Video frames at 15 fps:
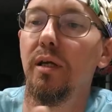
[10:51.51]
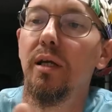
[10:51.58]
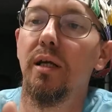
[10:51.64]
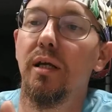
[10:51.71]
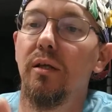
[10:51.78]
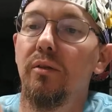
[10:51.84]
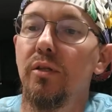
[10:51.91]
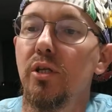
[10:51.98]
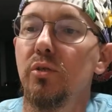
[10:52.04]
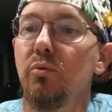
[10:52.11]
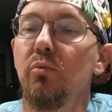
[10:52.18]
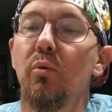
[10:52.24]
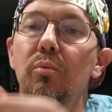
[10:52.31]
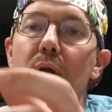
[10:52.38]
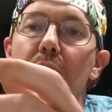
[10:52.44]
And this
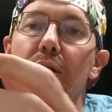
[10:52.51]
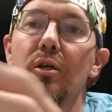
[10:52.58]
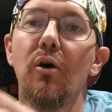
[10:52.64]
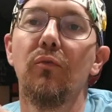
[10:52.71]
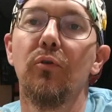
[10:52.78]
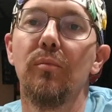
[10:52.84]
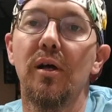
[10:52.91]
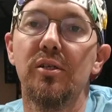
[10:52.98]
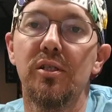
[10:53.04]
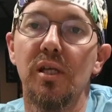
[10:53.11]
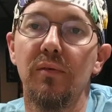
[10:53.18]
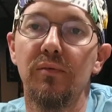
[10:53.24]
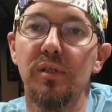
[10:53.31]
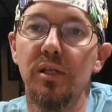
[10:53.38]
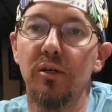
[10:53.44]
one will probably go for about
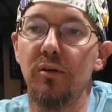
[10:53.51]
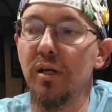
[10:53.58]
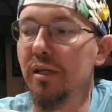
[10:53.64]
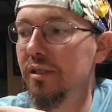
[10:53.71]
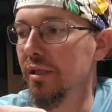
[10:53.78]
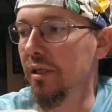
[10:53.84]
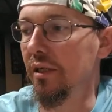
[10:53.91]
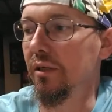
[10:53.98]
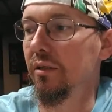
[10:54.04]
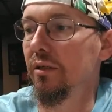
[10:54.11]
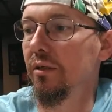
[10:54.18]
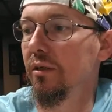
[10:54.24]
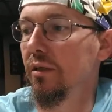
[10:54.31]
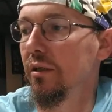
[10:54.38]
17 or 18